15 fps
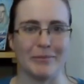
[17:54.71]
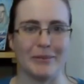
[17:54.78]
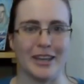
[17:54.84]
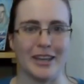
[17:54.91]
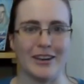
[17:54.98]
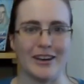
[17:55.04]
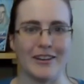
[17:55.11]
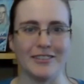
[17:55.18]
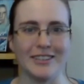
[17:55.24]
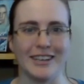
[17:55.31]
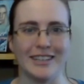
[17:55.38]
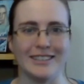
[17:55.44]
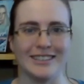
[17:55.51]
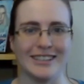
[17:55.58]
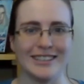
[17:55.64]
and not
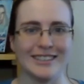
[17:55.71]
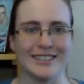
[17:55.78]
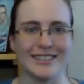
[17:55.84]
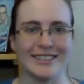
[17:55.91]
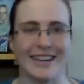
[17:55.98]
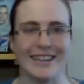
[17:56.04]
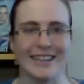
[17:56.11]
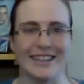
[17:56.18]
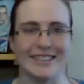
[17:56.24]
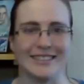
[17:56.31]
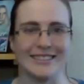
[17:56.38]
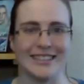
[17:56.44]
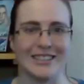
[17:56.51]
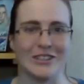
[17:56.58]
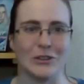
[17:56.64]
realizing that this guy is
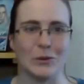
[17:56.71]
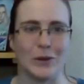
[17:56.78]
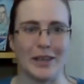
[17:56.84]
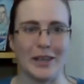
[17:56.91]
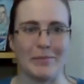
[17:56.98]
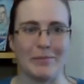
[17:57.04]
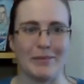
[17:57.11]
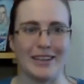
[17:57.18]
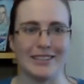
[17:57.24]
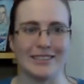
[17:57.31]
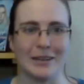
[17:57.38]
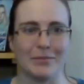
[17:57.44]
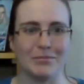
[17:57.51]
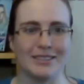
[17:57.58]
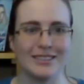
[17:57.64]
into him
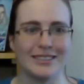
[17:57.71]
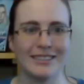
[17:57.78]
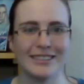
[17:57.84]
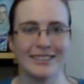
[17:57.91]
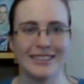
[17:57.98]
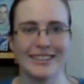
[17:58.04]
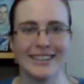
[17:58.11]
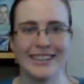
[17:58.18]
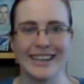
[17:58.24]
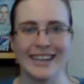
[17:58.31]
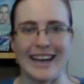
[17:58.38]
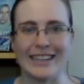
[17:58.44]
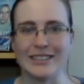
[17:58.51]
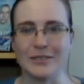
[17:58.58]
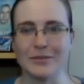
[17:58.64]
except
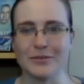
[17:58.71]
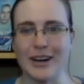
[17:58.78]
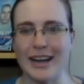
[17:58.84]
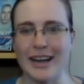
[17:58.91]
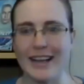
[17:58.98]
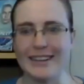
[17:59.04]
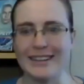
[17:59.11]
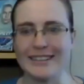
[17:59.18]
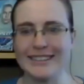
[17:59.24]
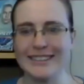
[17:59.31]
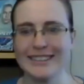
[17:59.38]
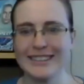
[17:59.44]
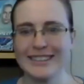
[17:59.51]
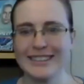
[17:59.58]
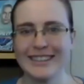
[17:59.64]
as a friend.
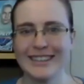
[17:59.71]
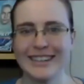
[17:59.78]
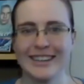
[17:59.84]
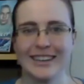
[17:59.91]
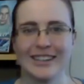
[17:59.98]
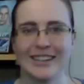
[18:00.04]
Mm-hmm.